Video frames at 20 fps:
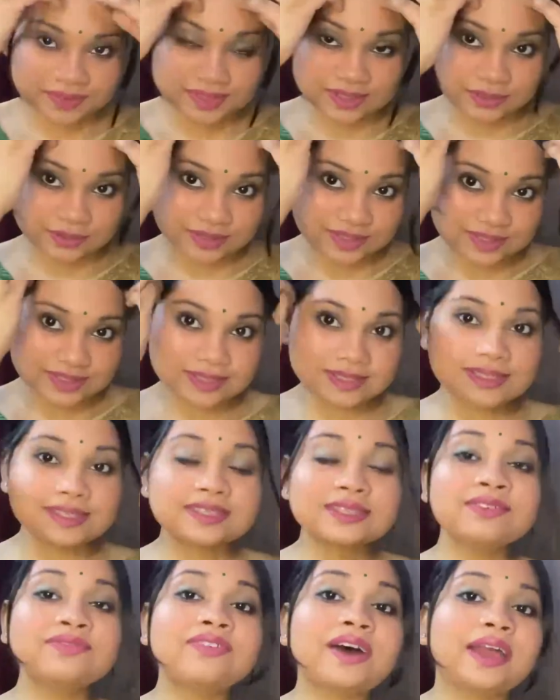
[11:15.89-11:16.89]
So this is
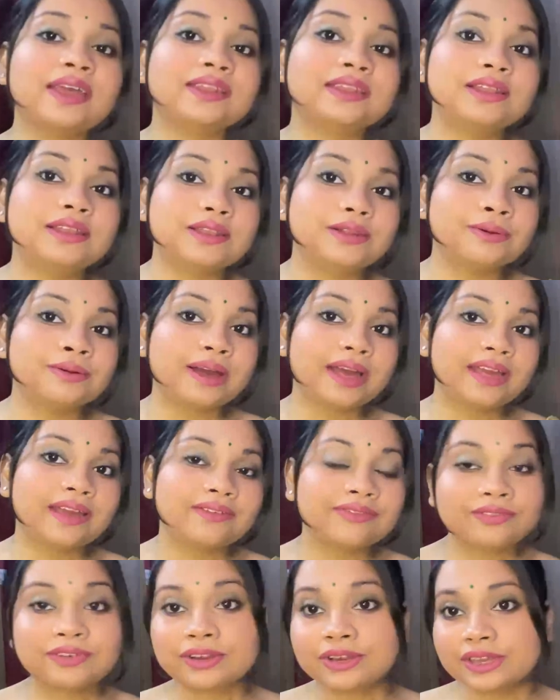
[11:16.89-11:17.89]
the final look I
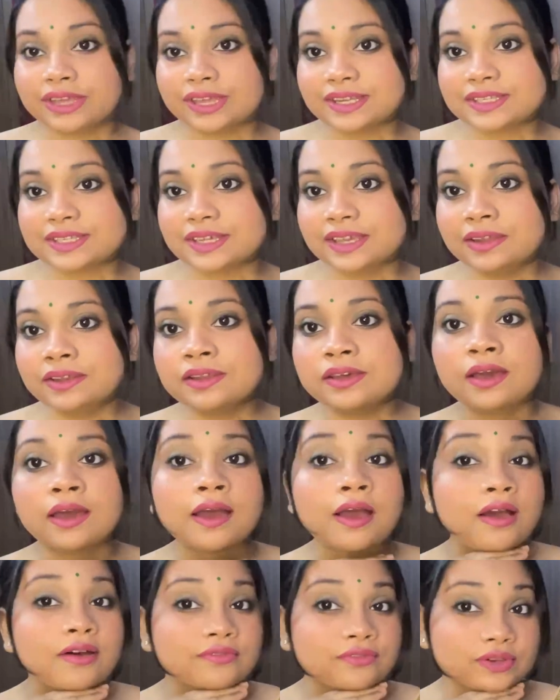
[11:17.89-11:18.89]
have created
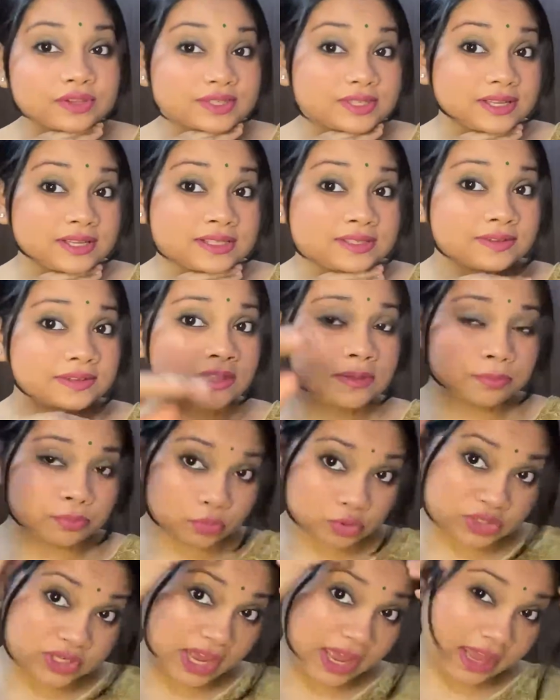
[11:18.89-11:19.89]
for Saraswati
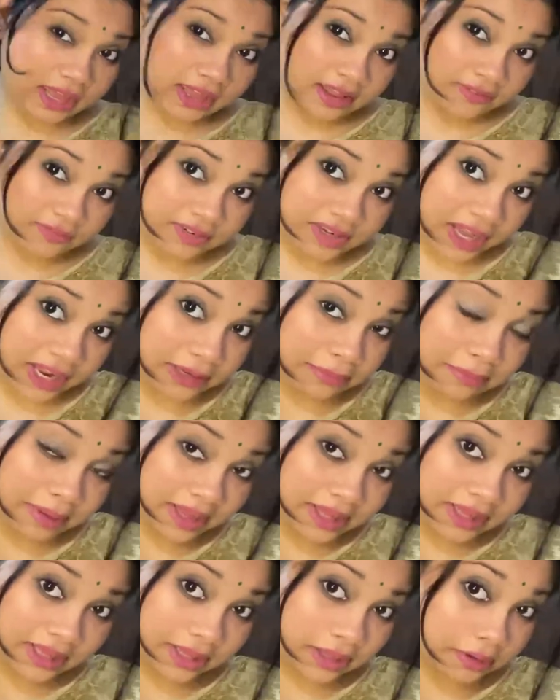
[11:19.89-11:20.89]
Puja. I have tied
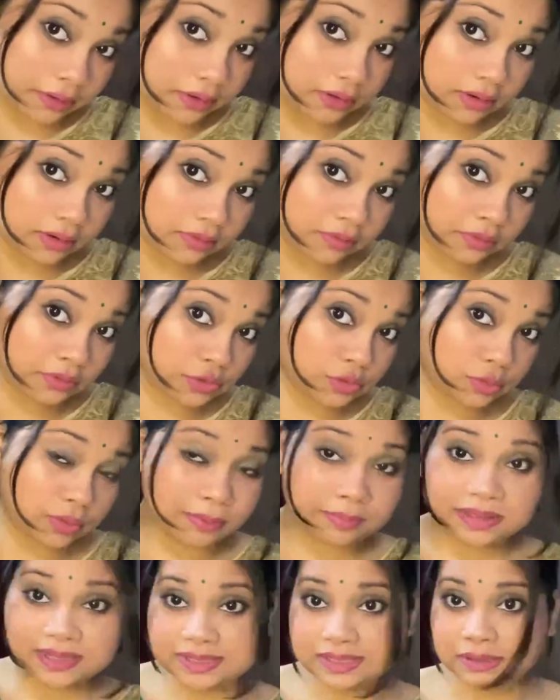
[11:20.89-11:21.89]
my hair to a
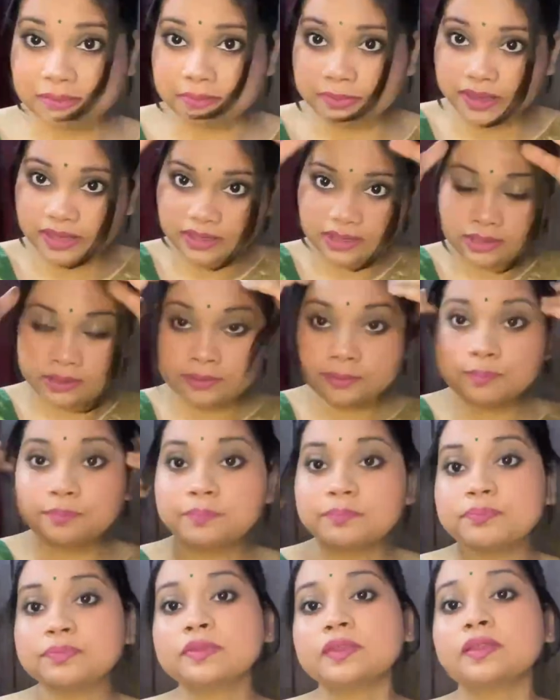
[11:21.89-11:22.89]
messy bun.
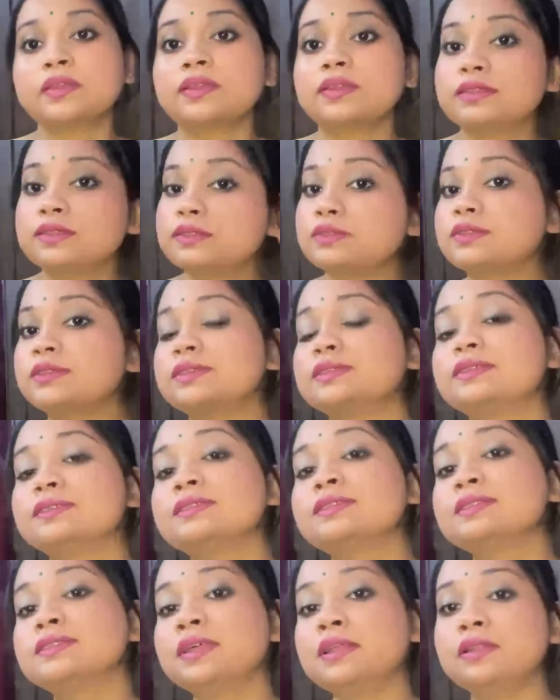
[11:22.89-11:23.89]
So this
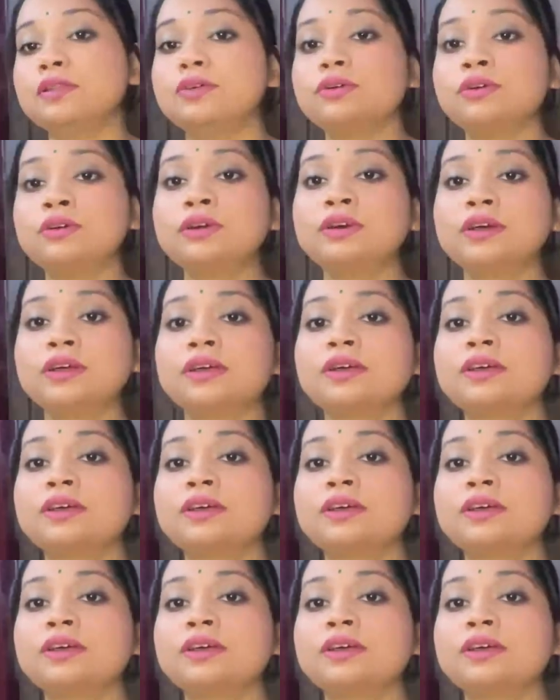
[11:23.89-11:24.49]
is the look.